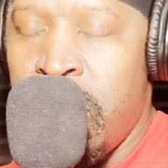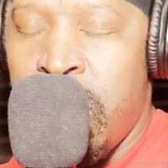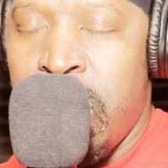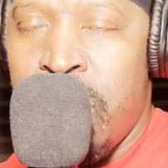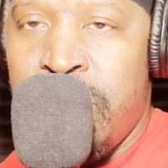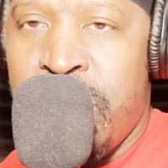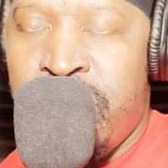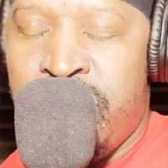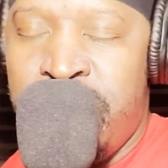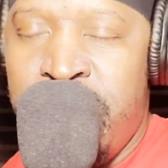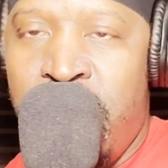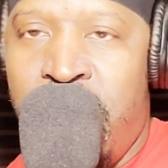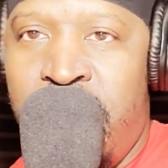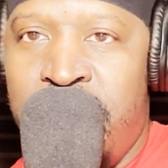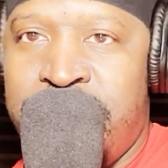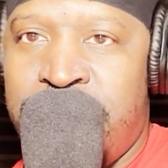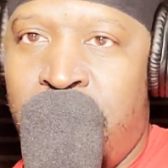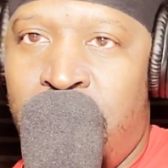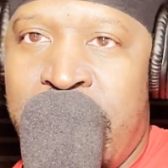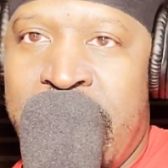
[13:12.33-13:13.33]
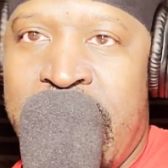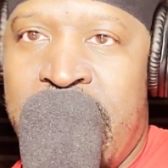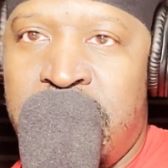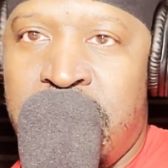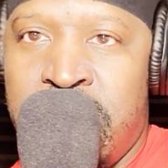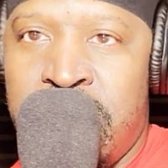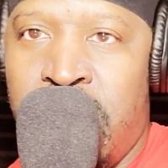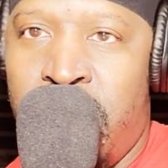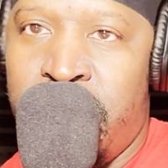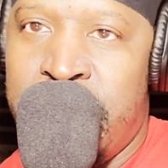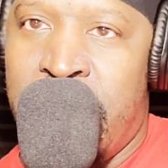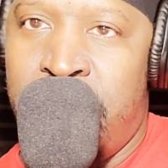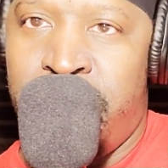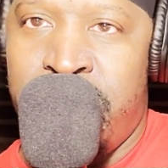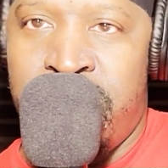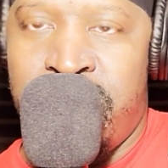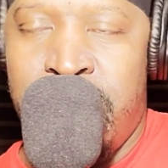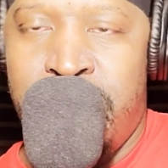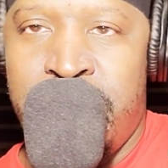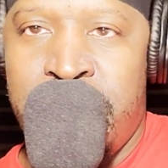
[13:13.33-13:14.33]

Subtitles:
But she also had to know that when she